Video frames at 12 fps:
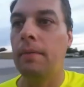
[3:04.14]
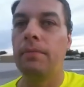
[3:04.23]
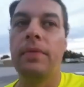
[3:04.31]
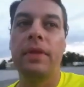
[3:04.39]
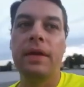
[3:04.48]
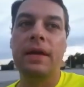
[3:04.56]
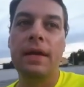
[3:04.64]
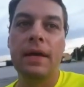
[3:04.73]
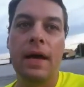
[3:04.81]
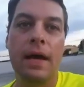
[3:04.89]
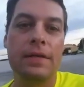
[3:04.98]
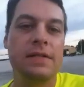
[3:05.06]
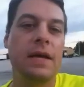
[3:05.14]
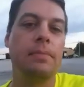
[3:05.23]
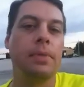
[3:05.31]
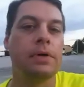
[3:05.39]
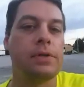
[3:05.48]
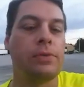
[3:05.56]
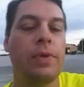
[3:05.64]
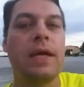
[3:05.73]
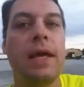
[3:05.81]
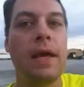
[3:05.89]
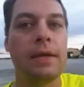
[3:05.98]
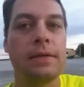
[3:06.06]
The timbers we
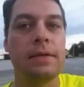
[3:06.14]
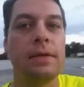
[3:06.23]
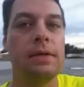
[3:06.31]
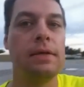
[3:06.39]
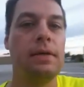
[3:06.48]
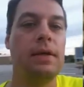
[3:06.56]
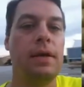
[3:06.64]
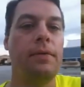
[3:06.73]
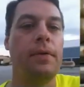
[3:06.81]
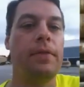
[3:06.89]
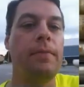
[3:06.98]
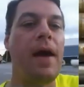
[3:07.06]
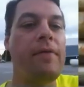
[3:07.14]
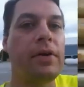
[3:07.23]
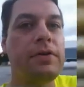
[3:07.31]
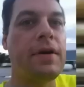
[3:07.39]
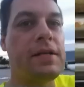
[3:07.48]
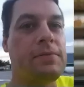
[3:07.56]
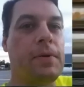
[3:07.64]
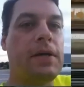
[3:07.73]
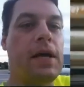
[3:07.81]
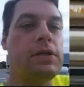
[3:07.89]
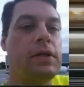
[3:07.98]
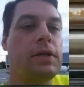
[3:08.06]
get with Maverick
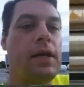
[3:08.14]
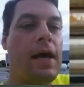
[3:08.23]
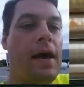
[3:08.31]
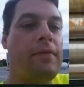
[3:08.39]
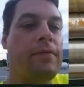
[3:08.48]
Transportation, they have,